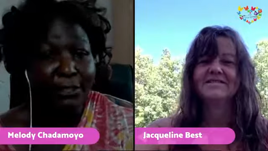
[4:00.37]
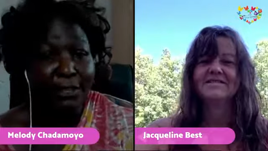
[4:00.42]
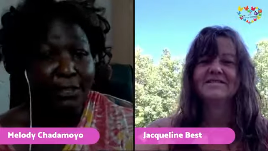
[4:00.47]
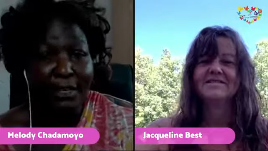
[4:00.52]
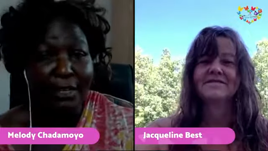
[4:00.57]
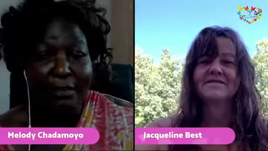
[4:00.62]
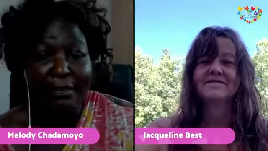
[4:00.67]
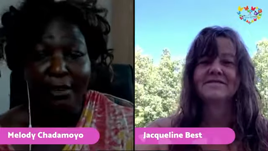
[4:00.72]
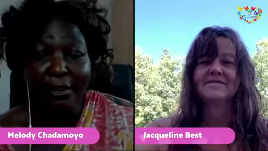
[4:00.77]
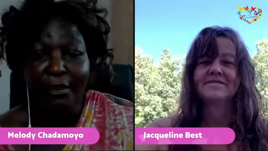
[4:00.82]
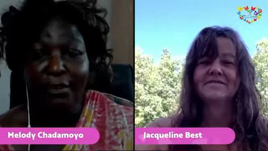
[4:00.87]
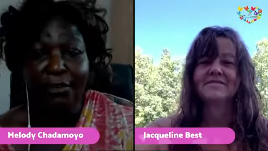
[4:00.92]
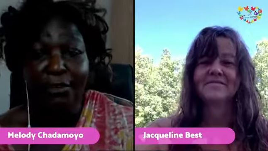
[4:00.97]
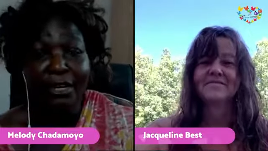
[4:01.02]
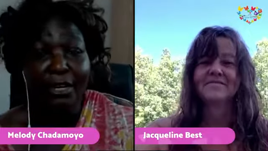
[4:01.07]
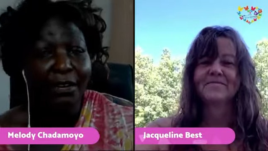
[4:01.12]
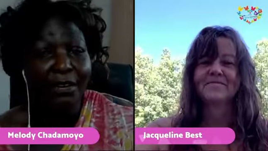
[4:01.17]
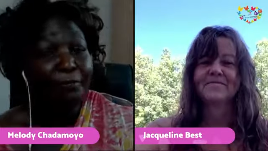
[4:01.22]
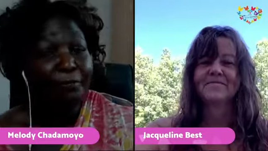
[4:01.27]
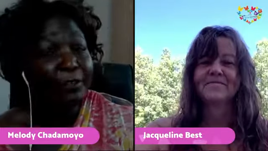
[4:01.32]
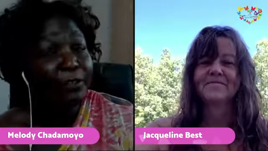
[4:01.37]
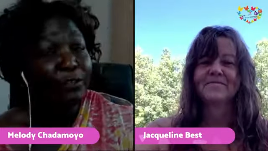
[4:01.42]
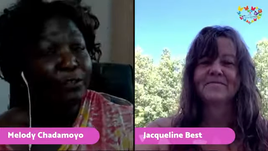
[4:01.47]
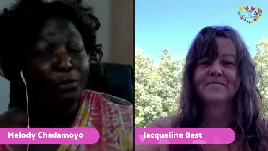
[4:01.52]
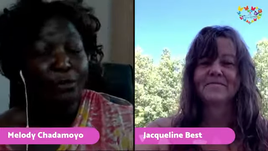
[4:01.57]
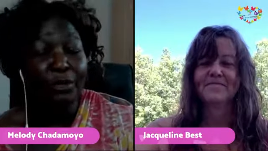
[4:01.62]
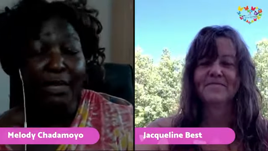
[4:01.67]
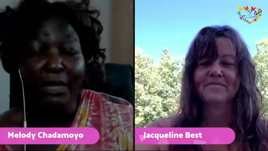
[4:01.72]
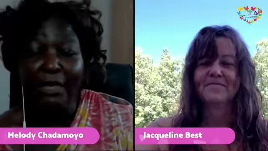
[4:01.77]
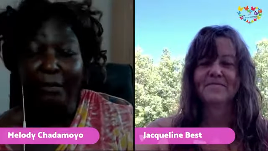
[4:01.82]
Speaker 1: You're you're living
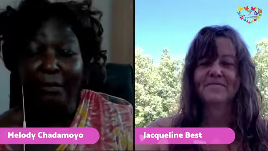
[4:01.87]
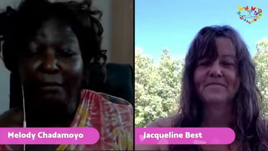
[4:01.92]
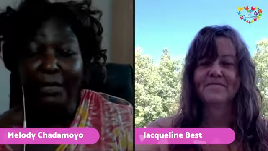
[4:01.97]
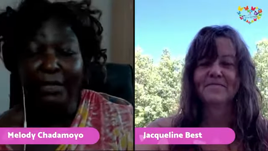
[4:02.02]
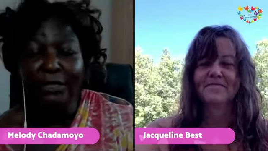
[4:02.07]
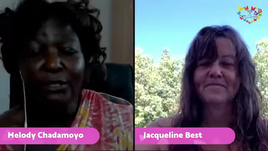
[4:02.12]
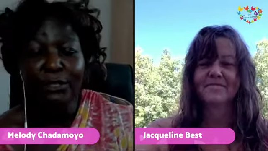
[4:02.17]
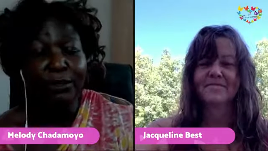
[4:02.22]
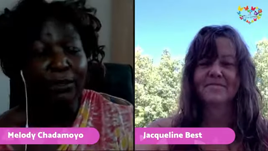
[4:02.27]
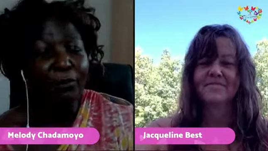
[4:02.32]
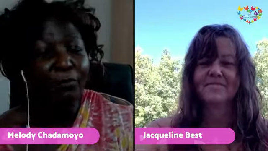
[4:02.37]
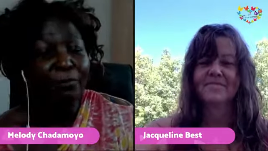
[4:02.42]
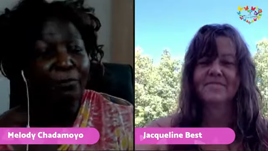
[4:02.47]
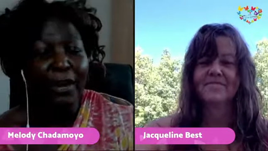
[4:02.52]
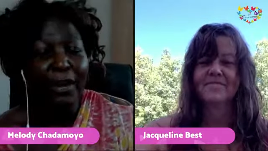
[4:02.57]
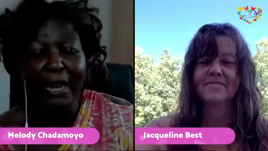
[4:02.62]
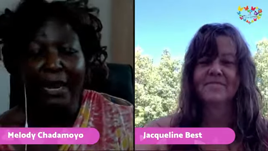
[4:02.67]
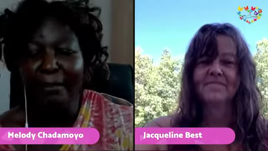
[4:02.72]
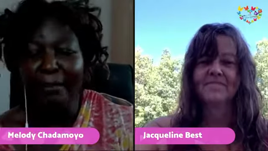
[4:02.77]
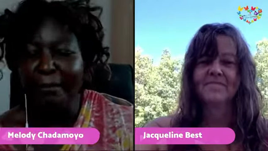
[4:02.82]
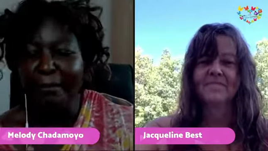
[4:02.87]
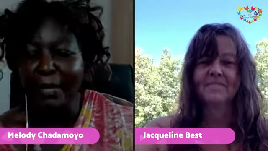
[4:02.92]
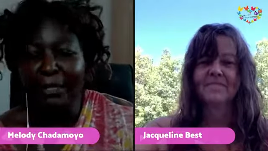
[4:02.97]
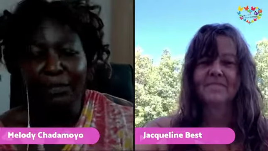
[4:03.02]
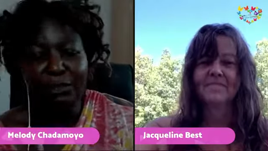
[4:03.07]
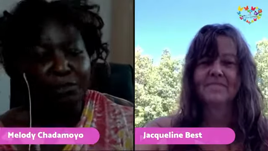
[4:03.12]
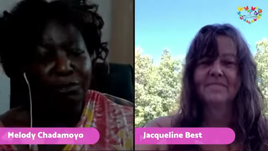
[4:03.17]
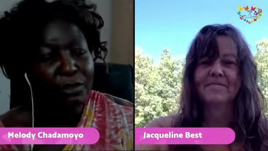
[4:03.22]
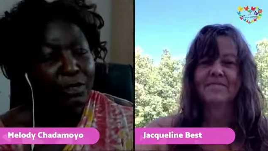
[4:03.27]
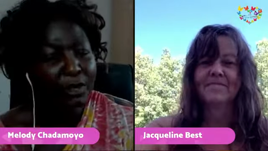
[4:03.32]
together, but so far
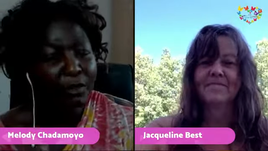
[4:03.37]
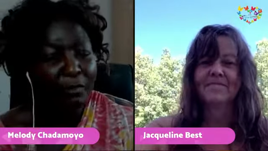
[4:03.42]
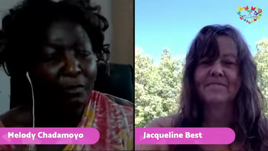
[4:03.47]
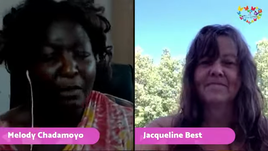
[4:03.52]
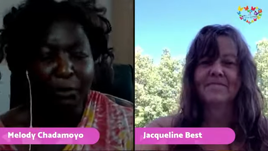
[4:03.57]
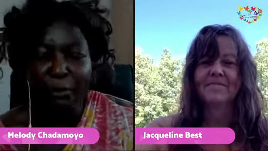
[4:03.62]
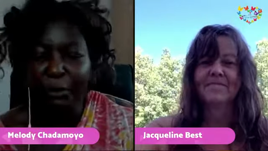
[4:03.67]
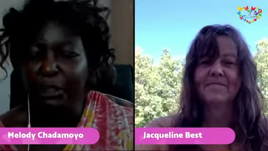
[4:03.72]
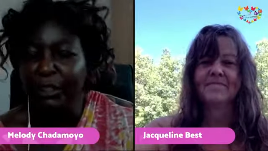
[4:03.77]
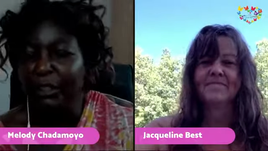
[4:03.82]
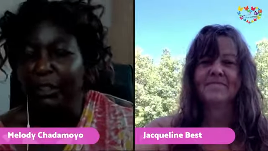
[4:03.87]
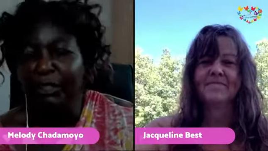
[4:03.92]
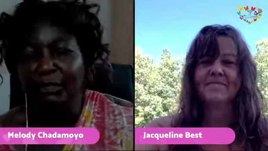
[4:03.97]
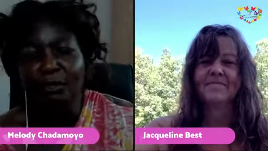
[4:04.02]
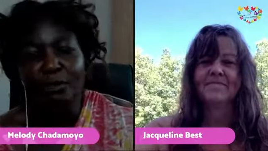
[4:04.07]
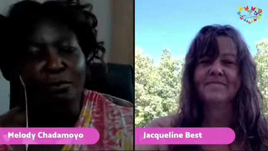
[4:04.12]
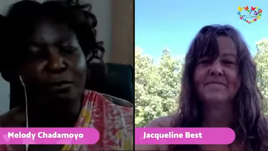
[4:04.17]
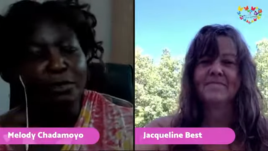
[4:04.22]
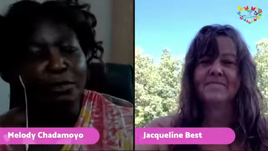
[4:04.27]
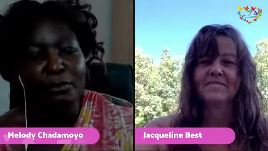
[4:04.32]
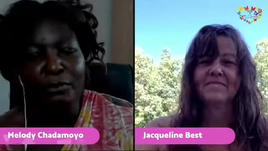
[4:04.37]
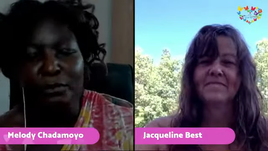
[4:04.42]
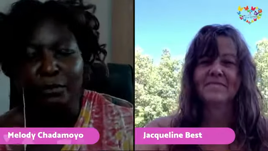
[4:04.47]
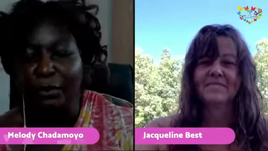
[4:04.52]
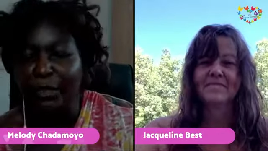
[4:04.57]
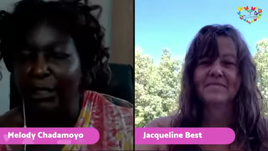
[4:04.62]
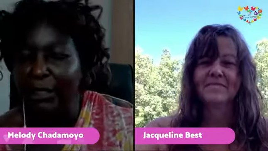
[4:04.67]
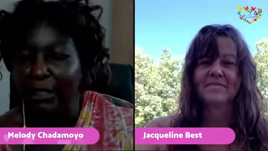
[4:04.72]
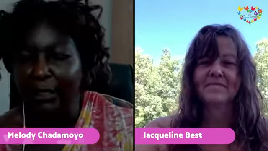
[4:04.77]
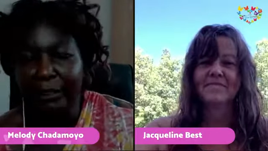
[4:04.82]
apart you could have an ocean and nobody will
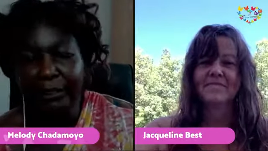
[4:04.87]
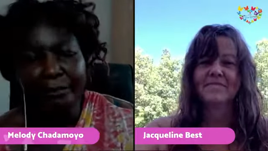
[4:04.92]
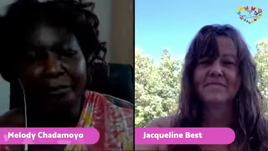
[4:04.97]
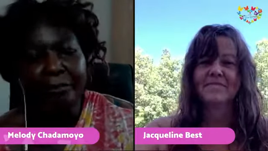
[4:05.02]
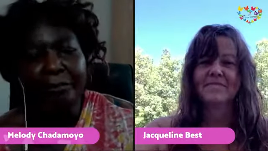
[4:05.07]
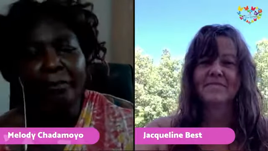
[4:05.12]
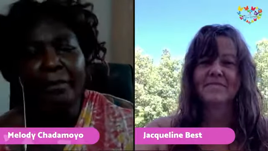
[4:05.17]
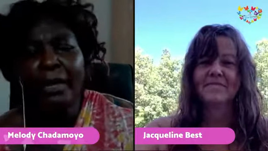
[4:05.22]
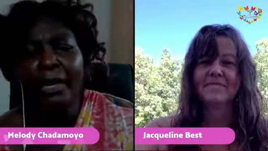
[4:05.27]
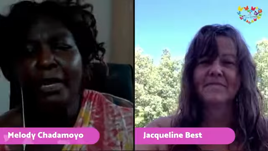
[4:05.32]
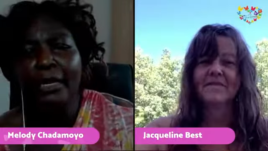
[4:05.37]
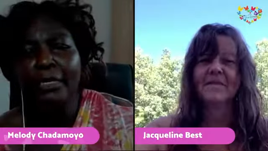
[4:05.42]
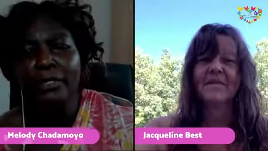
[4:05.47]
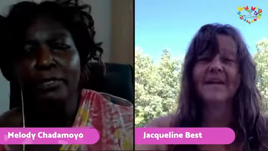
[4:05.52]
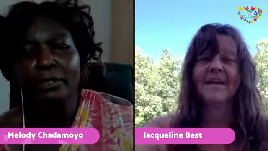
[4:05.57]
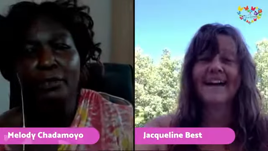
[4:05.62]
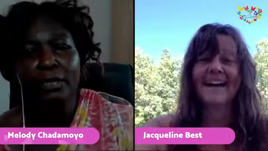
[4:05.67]
notice. So